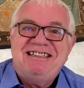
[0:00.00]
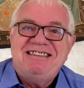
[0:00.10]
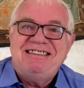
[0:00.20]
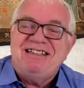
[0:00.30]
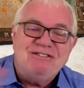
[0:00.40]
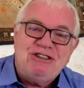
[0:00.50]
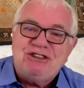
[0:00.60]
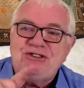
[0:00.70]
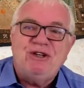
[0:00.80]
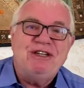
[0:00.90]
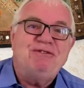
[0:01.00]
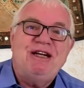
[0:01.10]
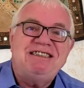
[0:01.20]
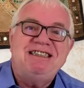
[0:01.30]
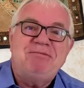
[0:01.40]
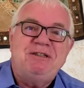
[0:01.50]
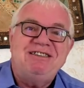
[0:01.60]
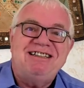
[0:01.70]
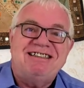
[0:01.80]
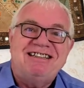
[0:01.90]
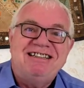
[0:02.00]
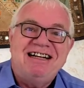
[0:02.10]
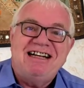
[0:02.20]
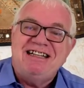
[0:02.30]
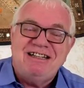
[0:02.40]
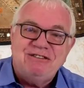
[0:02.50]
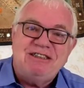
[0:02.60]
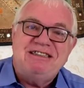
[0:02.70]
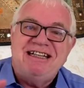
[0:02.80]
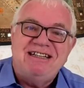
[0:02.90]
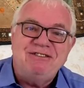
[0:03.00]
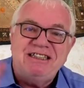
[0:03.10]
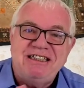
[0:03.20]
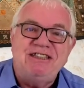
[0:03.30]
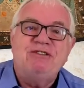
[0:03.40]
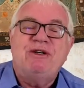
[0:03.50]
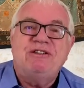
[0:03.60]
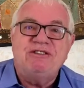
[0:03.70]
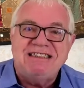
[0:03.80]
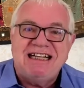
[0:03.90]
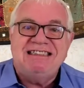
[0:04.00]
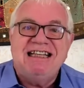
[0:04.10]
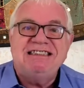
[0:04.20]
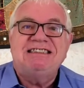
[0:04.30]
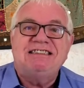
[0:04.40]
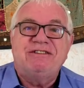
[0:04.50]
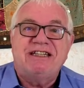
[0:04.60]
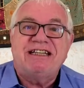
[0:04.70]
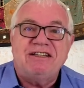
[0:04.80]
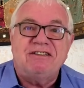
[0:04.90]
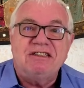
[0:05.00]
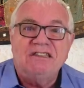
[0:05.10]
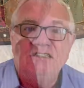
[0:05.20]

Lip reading: They don't destroy the rest of the building, and they don't kill where it's not necessary to kill.